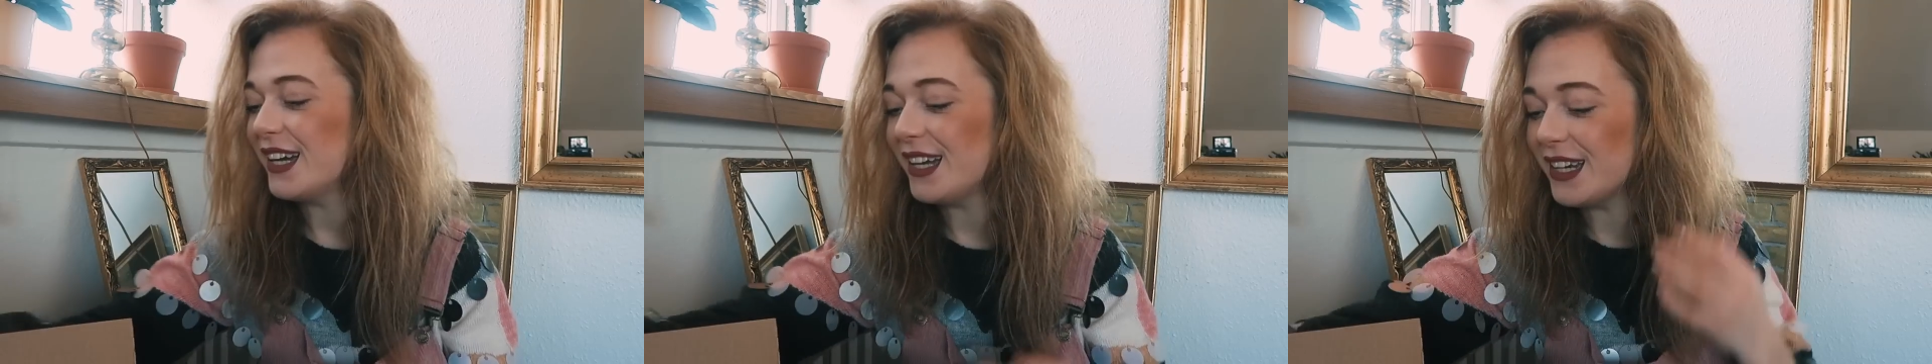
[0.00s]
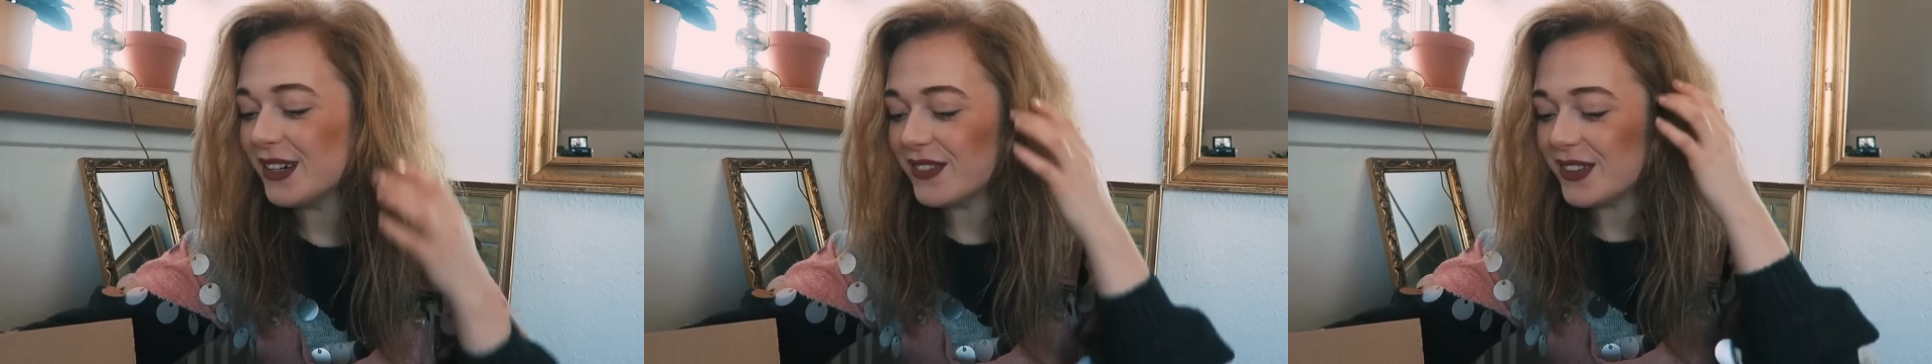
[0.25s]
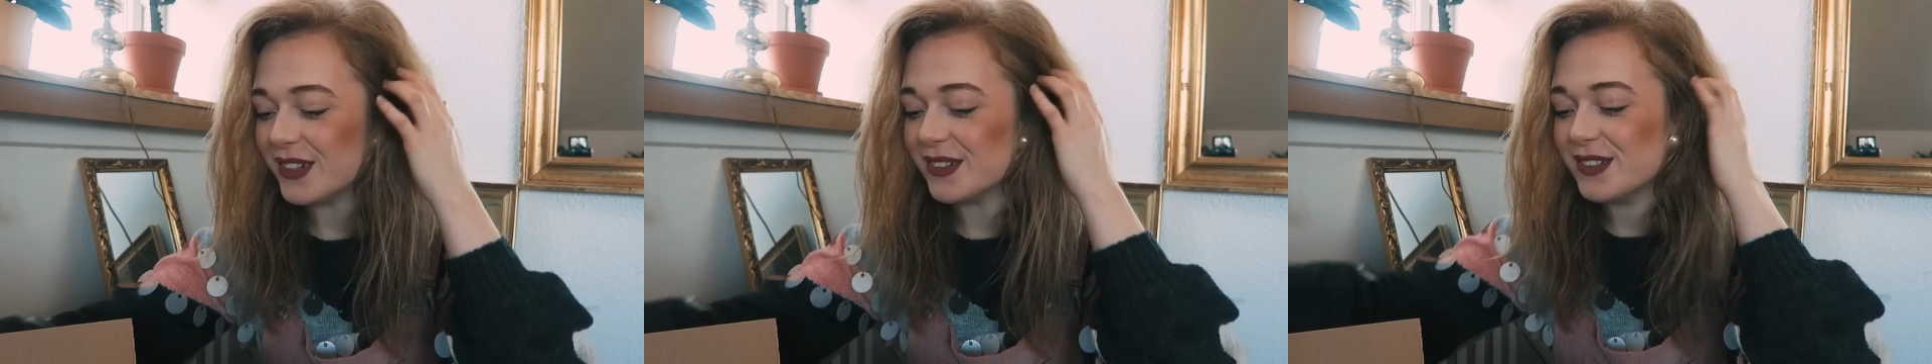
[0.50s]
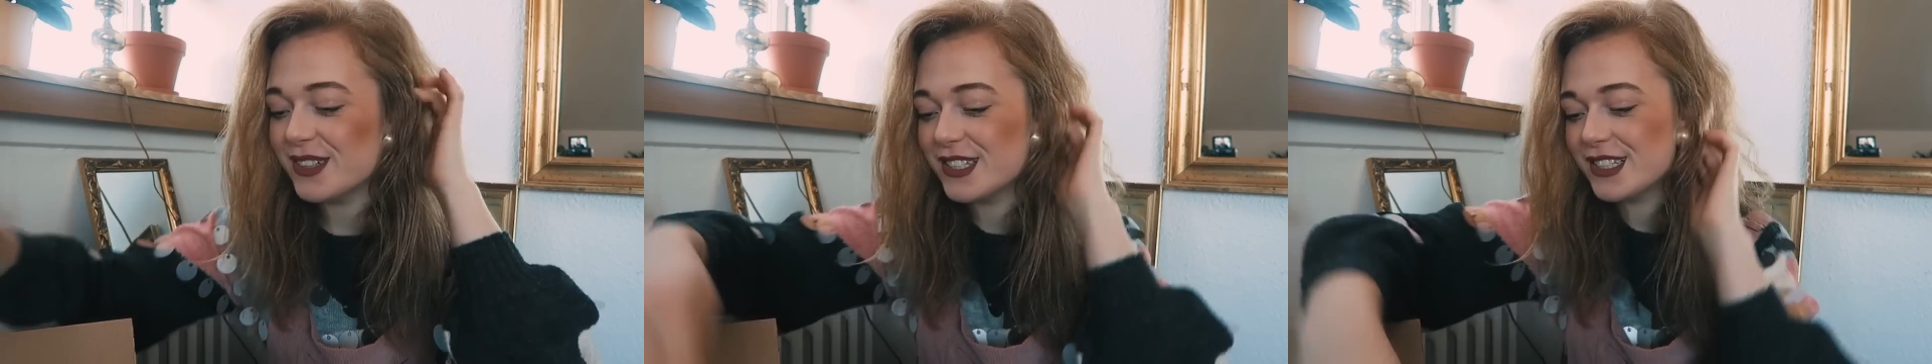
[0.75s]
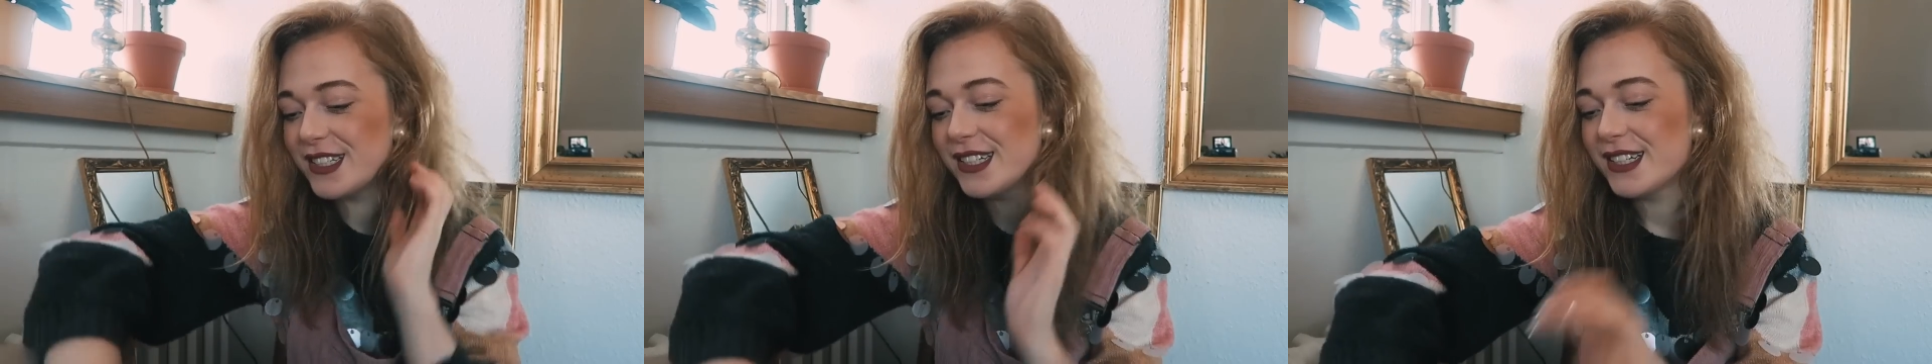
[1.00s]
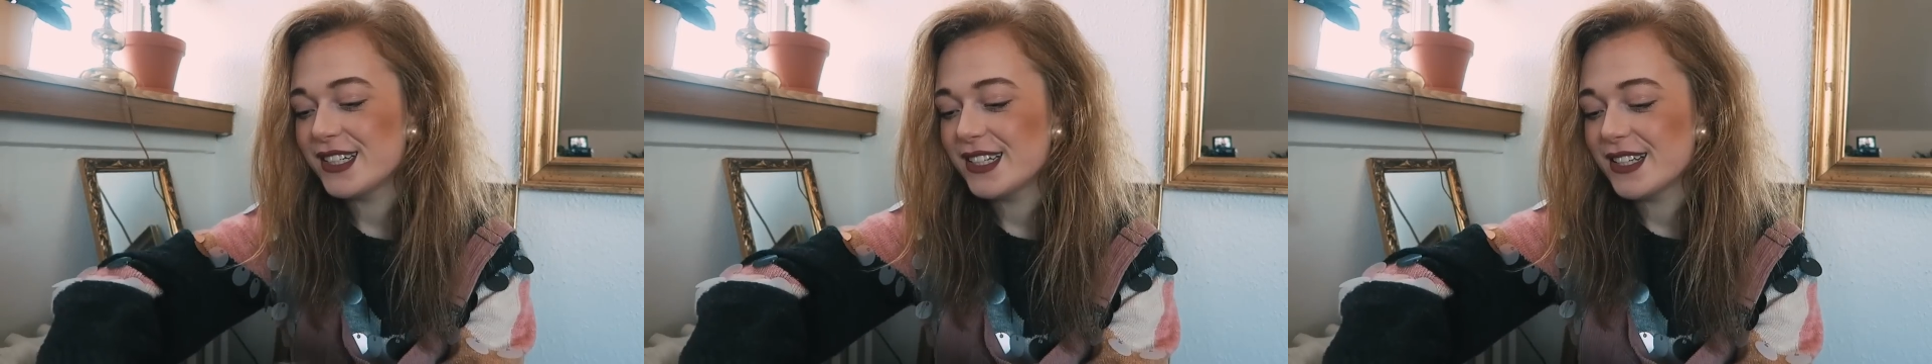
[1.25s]
I love those.
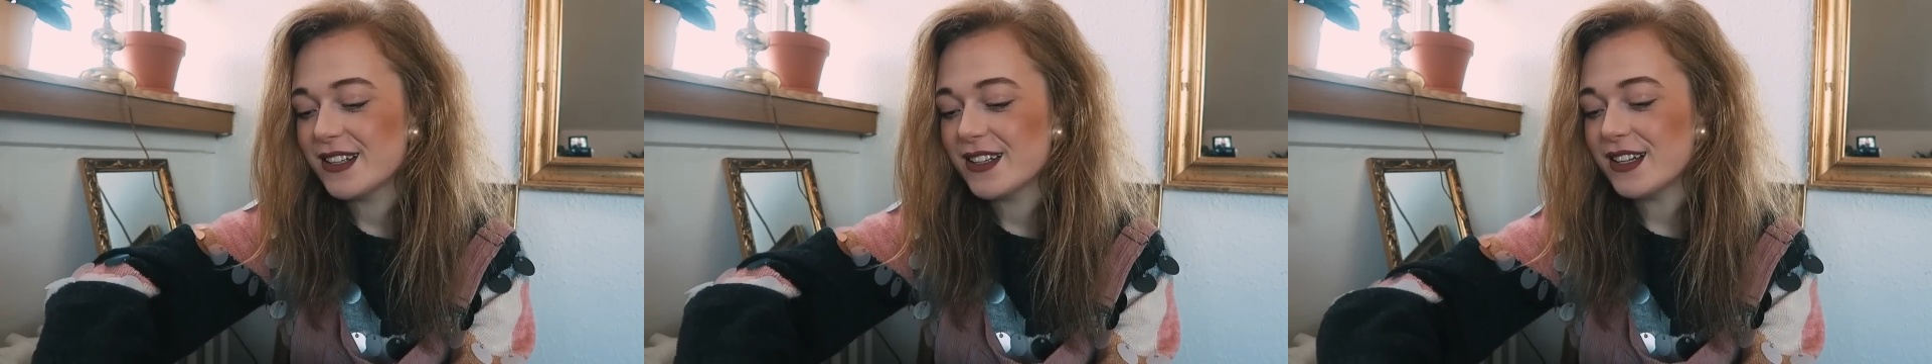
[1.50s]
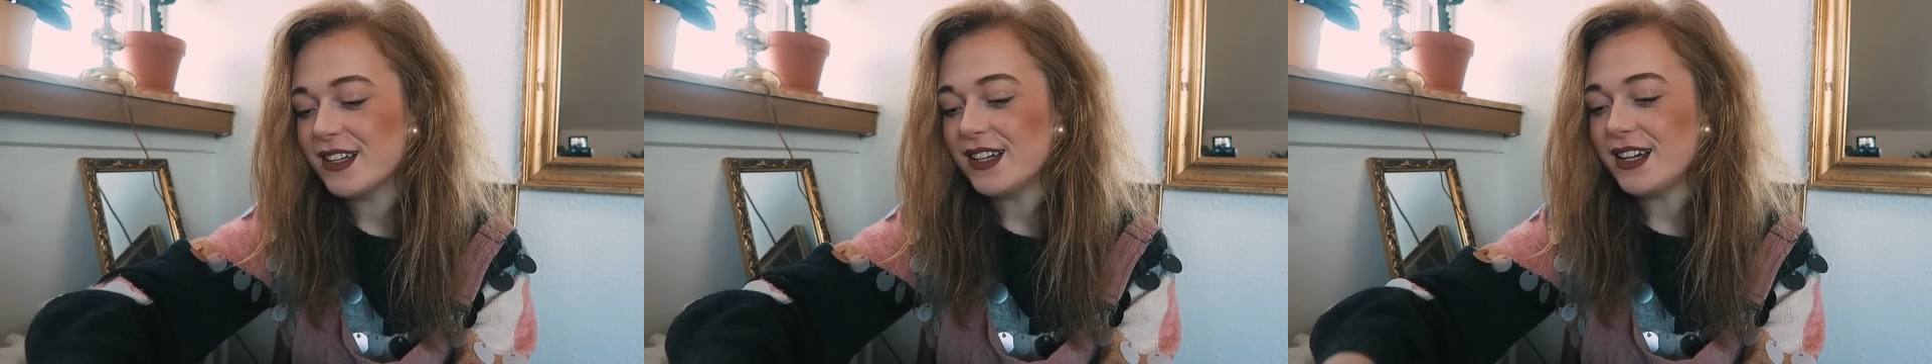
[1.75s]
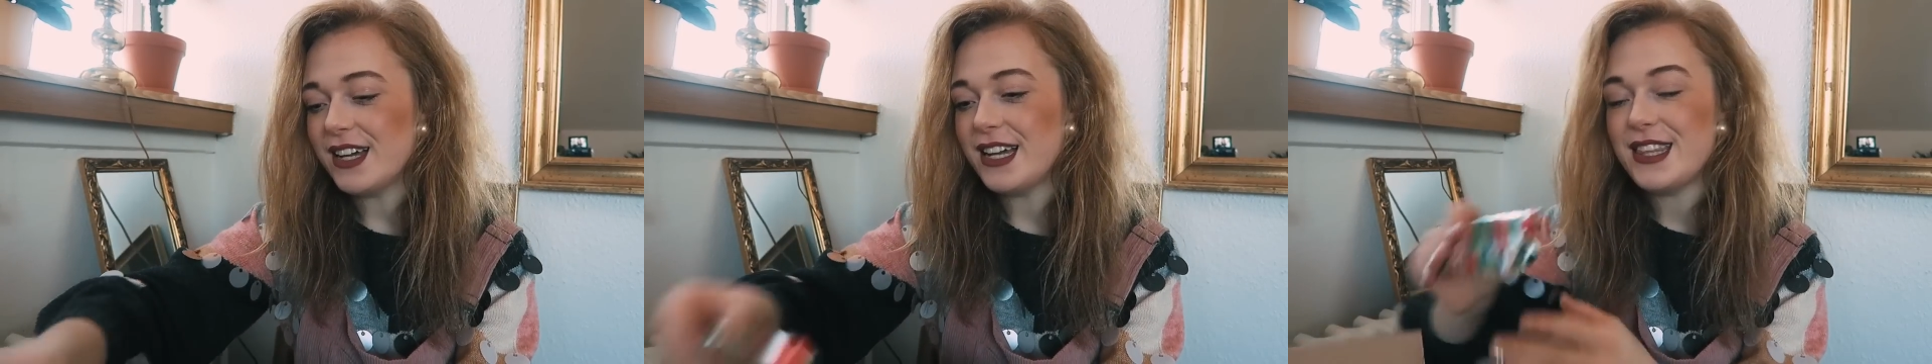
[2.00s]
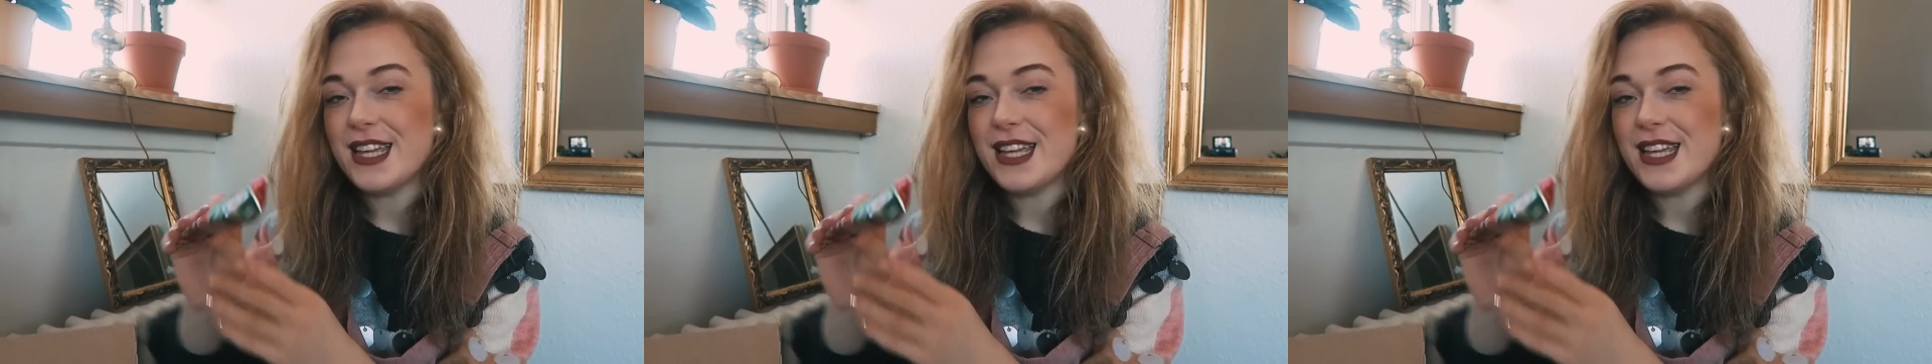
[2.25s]
And